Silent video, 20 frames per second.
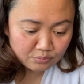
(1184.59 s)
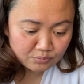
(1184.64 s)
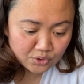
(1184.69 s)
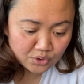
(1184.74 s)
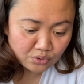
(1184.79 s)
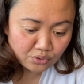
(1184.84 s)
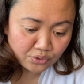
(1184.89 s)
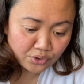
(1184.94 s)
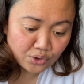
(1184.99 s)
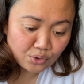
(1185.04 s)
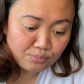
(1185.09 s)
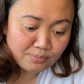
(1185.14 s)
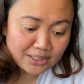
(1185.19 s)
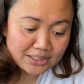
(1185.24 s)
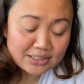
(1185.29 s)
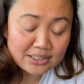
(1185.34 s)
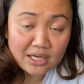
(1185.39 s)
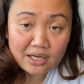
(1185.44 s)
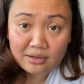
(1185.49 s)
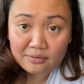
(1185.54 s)
So you
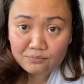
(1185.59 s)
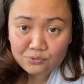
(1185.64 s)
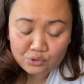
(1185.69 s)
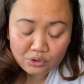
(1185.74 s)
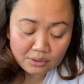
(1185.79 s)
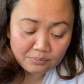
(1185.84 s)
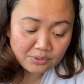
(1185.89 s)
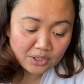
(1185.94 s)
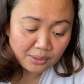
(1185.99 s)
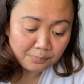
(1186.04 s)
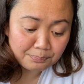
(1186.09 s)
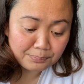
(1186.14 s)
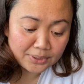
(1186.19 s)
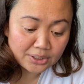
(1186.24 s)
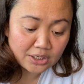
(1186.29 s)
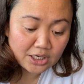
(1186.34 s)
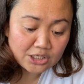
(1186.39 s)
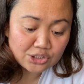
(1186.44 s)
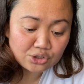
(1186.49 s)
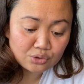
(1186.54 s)
must have to have the
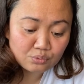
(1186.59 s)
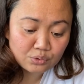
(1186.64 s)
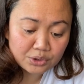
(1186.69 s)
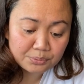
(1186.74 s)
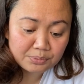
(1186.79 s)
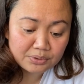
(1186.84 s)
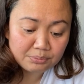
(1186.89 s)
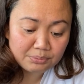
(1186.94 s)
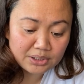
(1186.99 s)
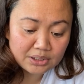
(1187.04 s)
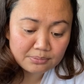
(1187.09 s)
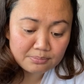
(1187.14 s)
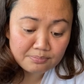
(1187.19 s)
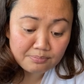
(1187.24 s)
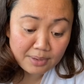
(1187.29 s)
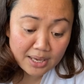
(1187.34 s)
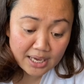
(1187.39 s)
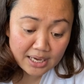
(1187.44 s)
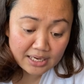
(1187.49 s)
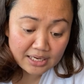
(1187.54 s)
application work permit
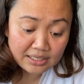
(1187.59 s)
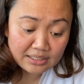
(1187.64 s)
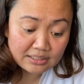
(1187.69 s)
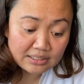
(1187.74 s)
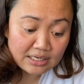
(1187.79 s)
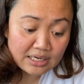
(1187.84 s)
made